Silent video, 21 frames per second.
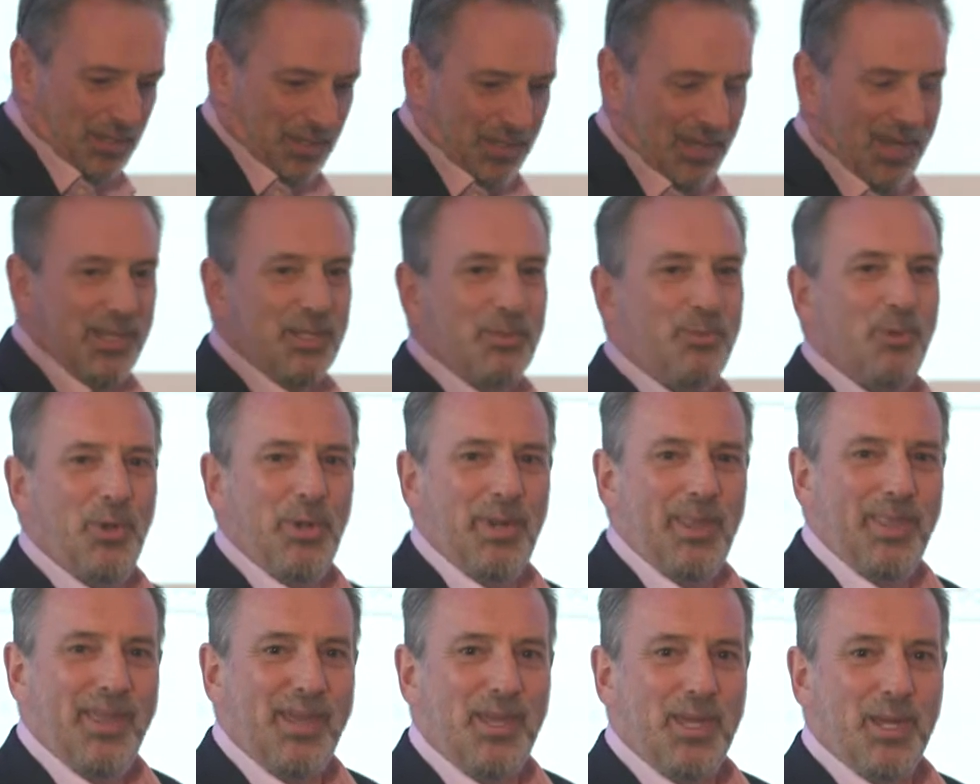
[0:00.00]
and the next
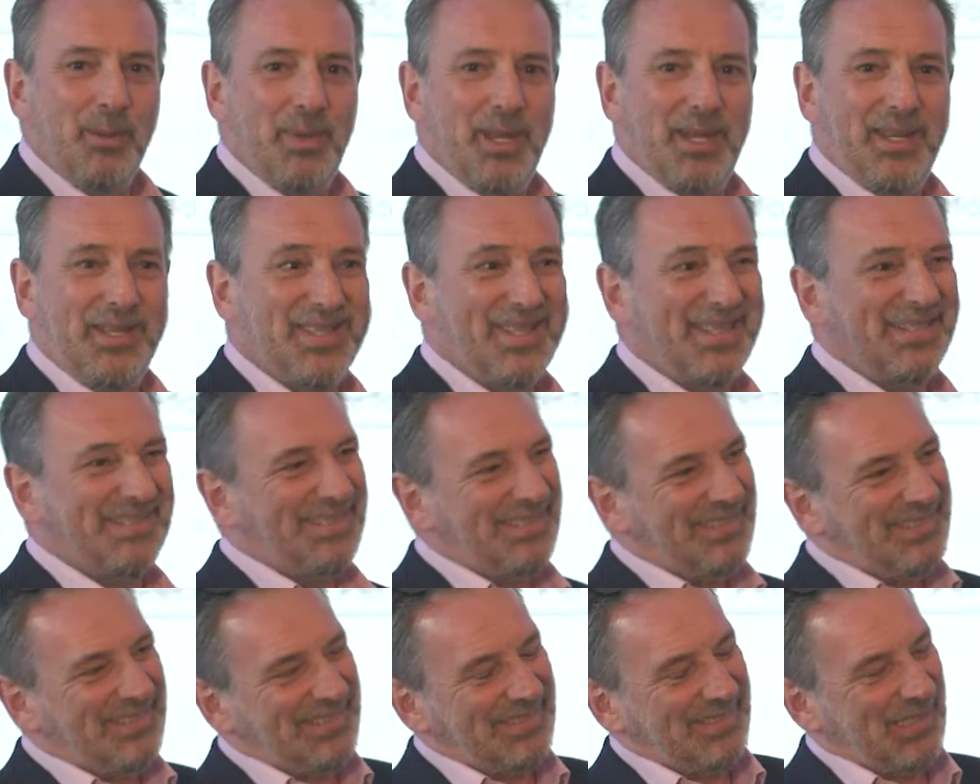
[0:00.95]
morning they come in and you say,
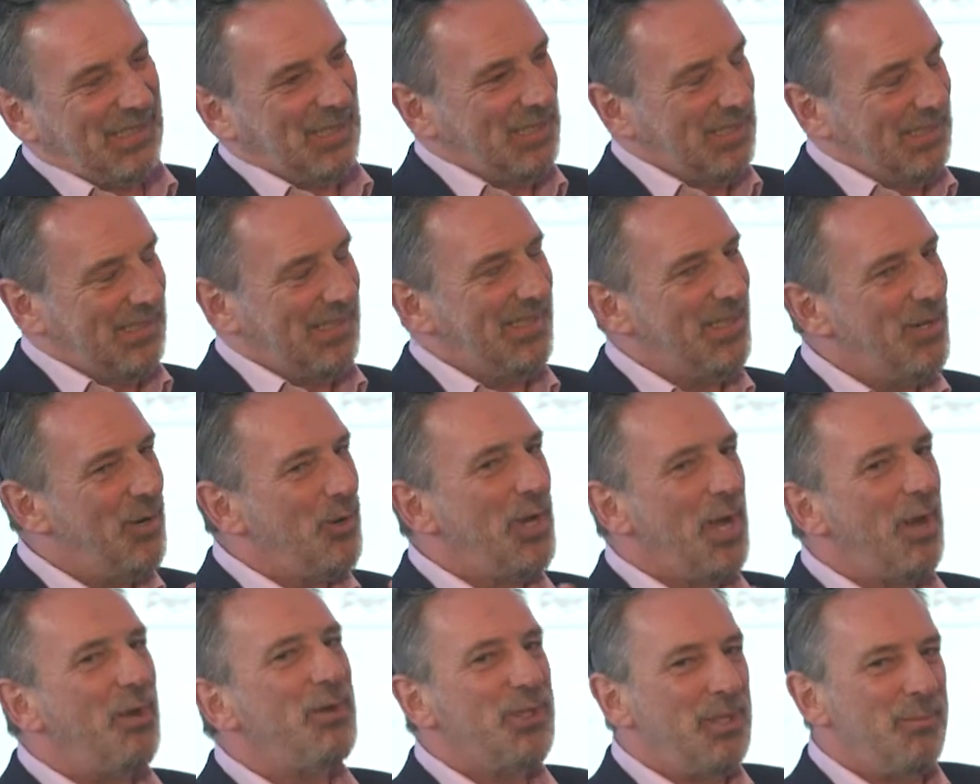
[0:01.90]
you're not
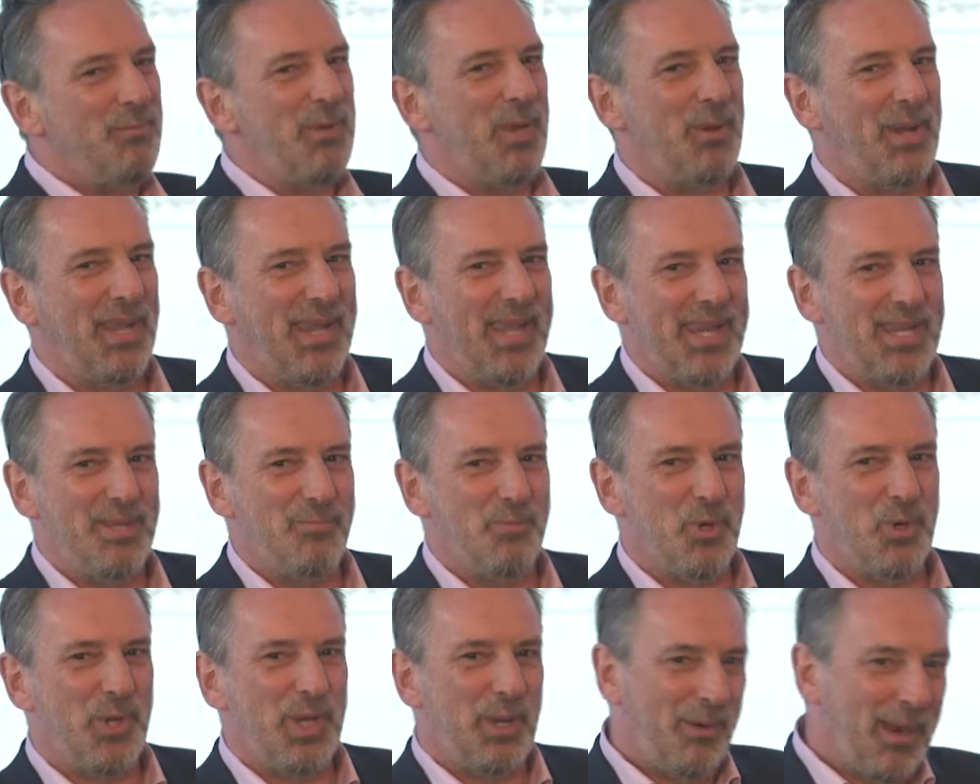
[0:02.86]
going to Munich
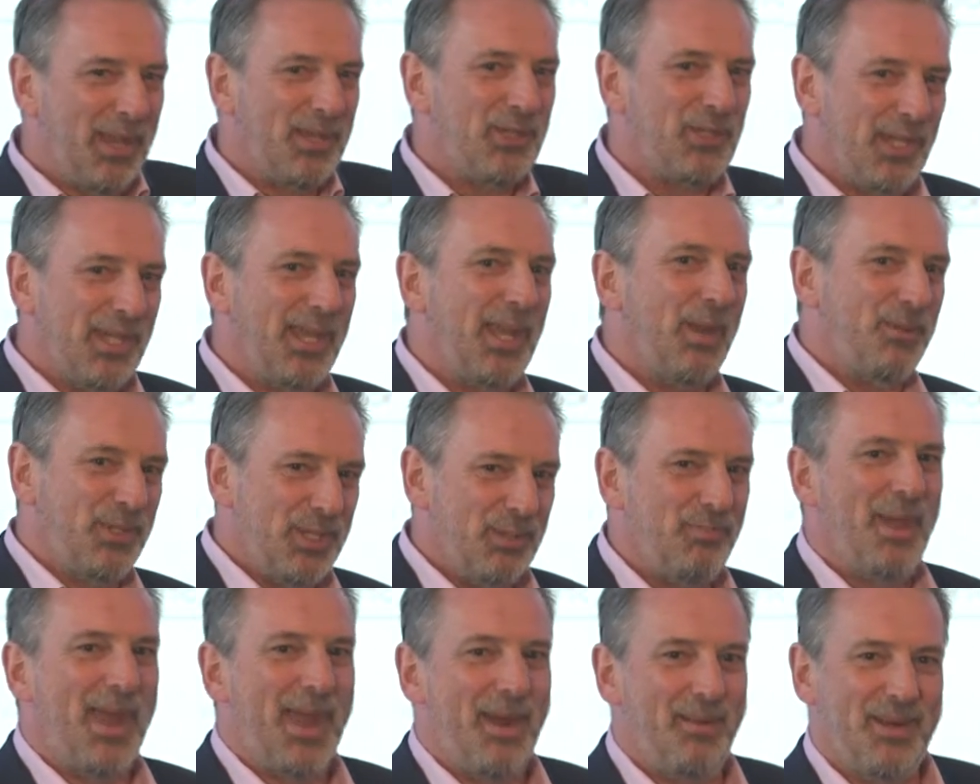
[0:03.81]
anymore, you're actually going to
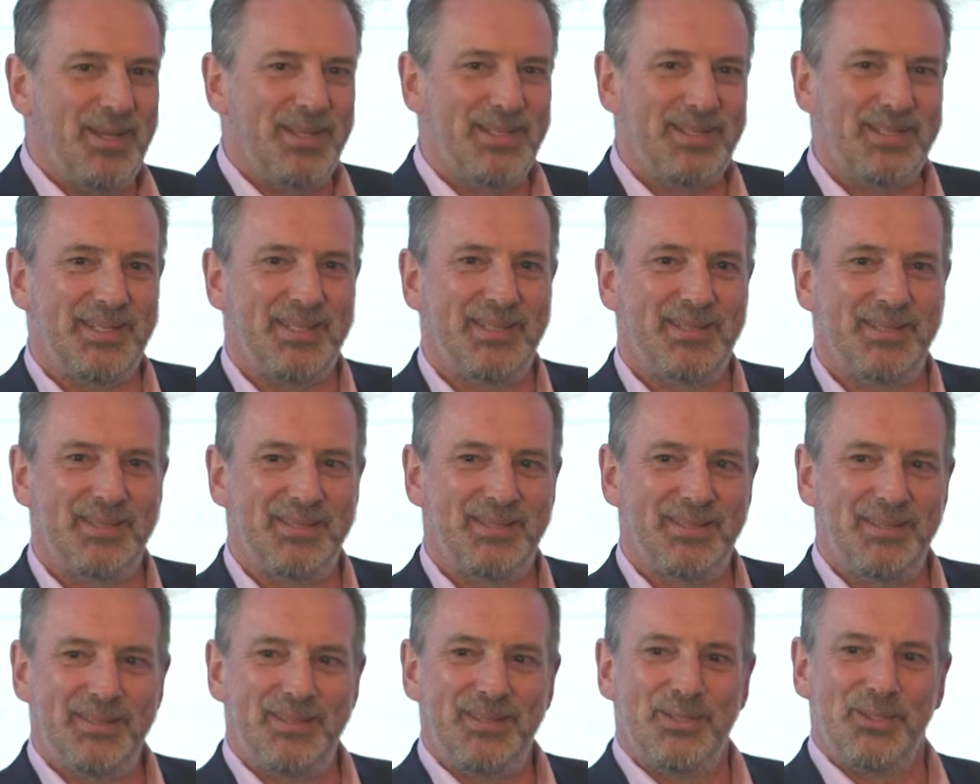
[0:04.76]
Paris.
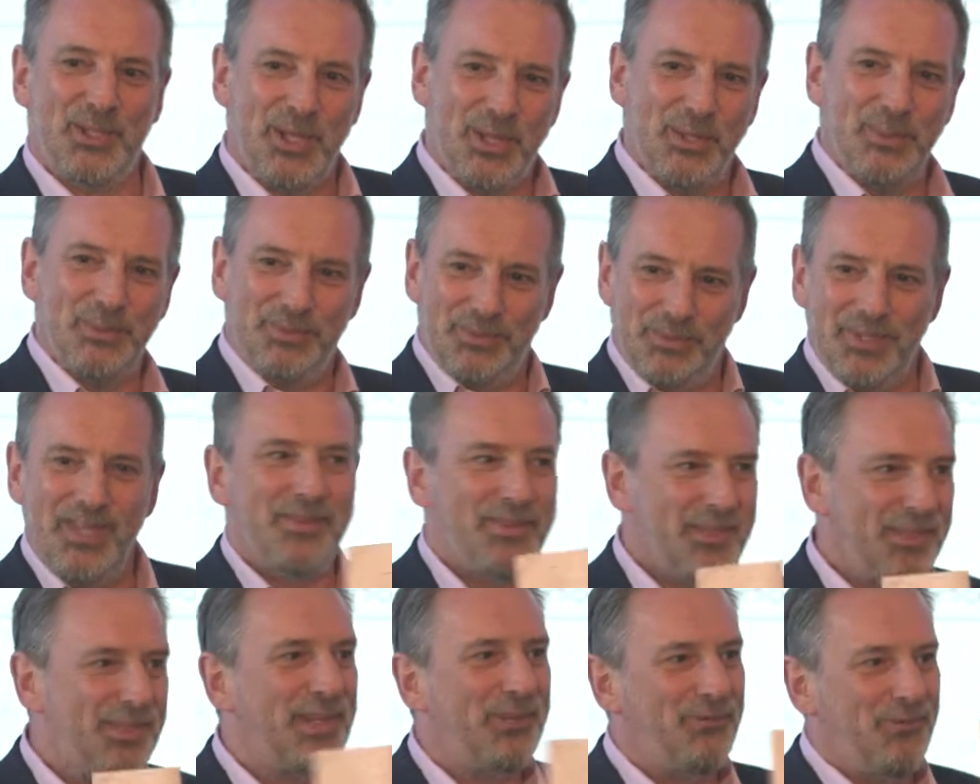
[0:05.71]
So
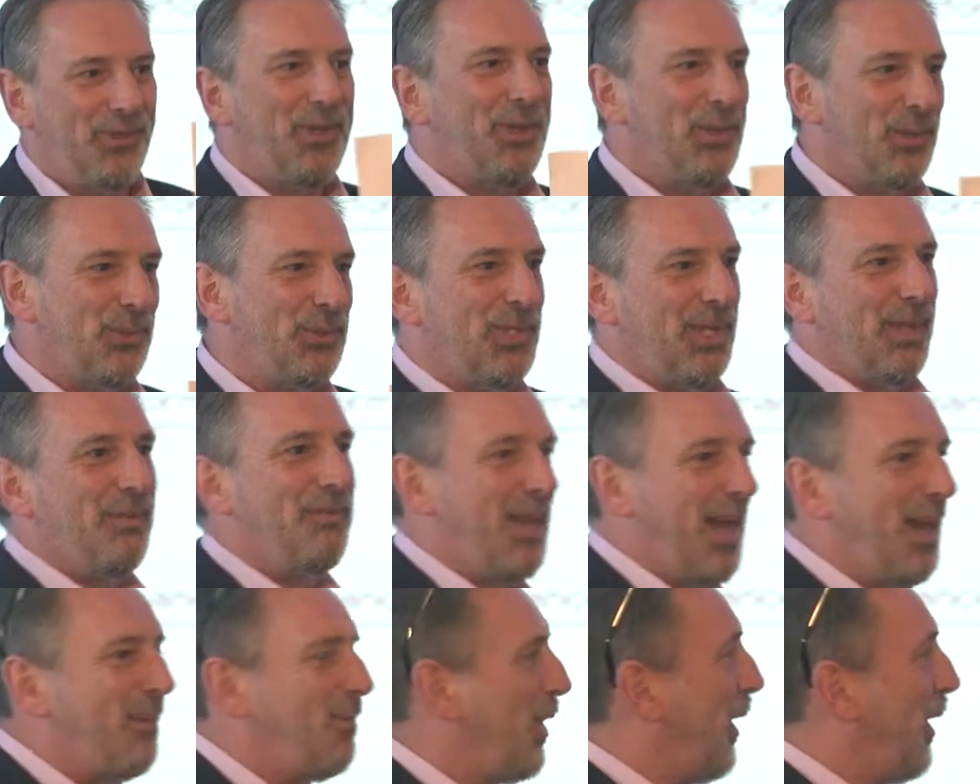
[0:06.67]
the difficulty of that